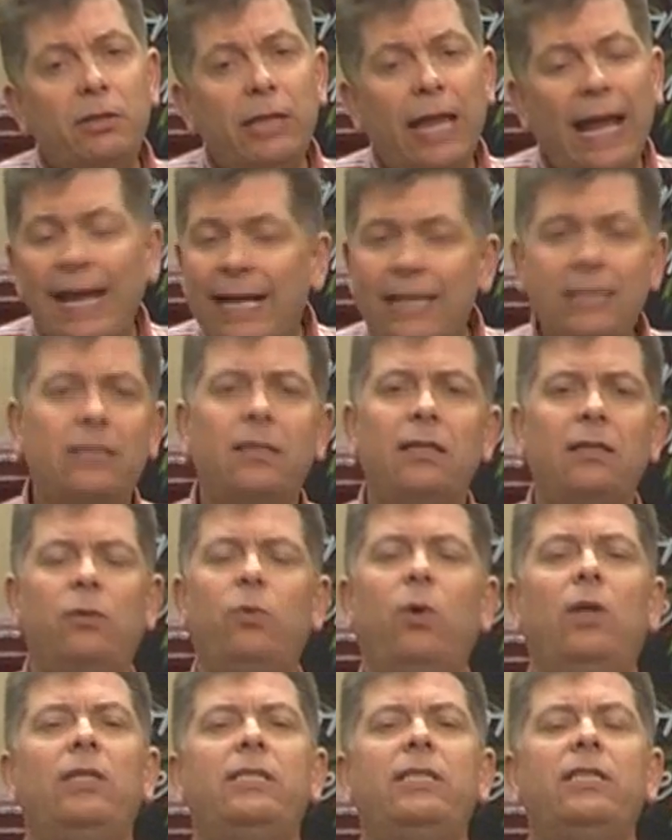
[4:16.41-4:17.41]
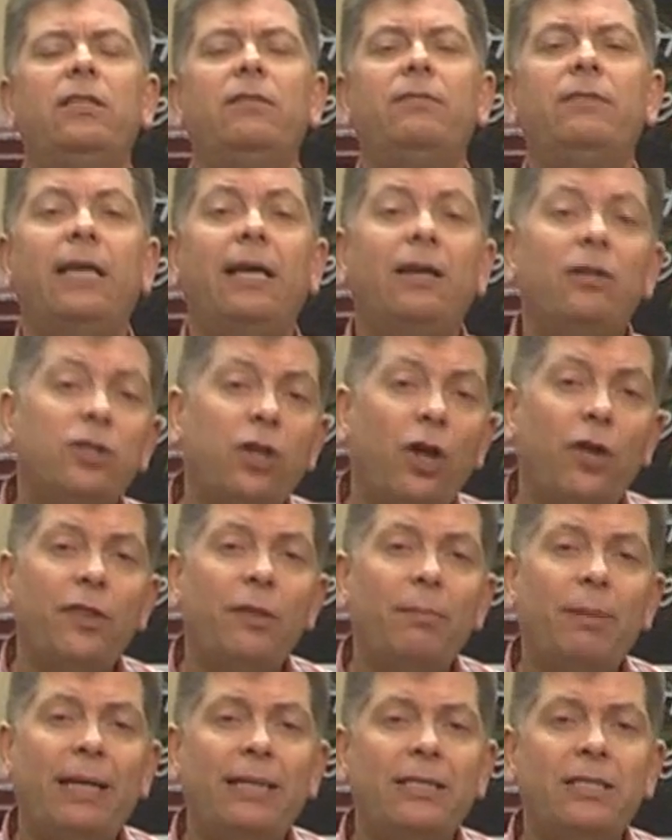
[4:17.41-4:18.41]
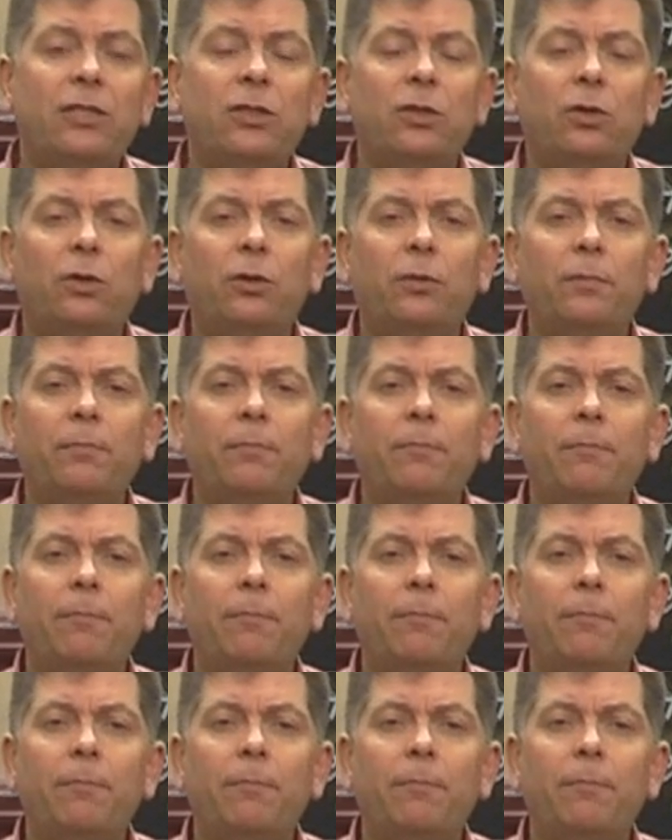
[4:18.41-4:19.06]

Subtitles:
excellent quality dovetails on the bandsaw.